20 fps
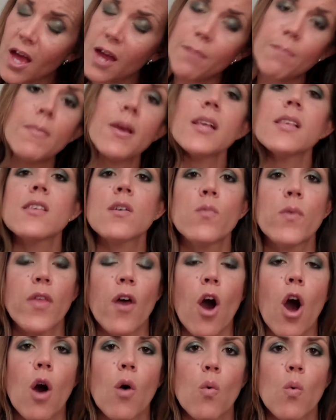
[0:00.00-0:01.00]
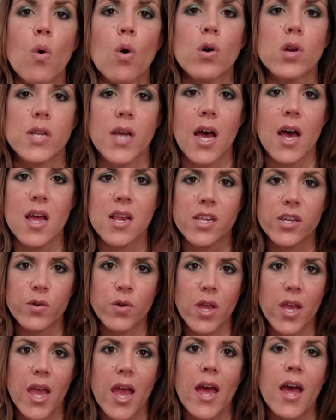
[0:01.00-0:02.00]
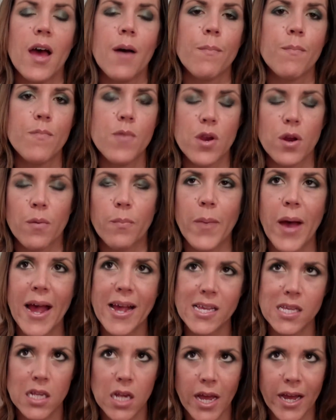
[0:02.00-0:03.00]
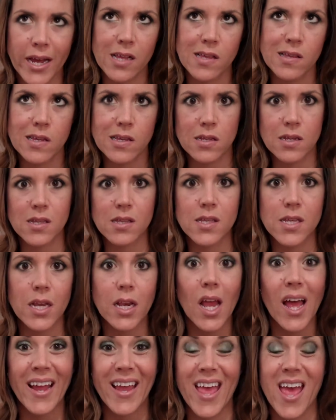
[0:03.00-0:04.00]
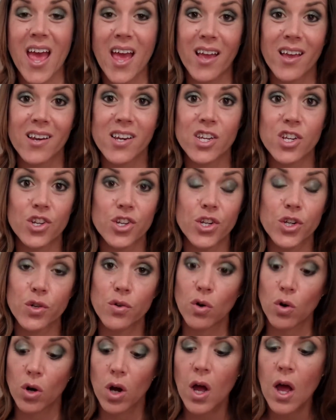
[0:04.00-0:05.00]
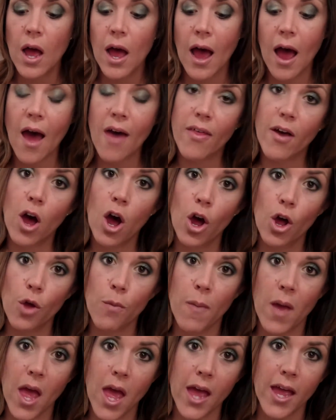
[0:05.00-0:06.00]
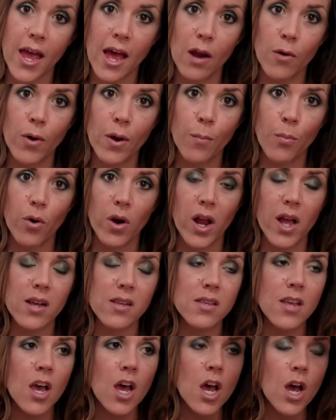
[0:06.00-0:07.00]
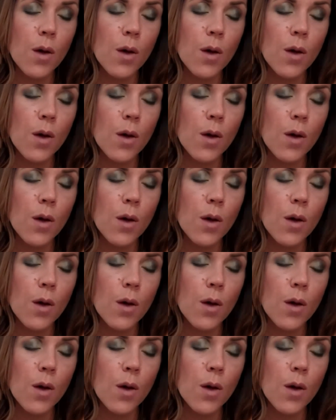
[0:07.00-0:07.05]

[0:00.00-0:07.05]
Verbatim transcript: and mix it with hot water until you get a, you know, paste consistency like hair conditioner or other home hair colouring products.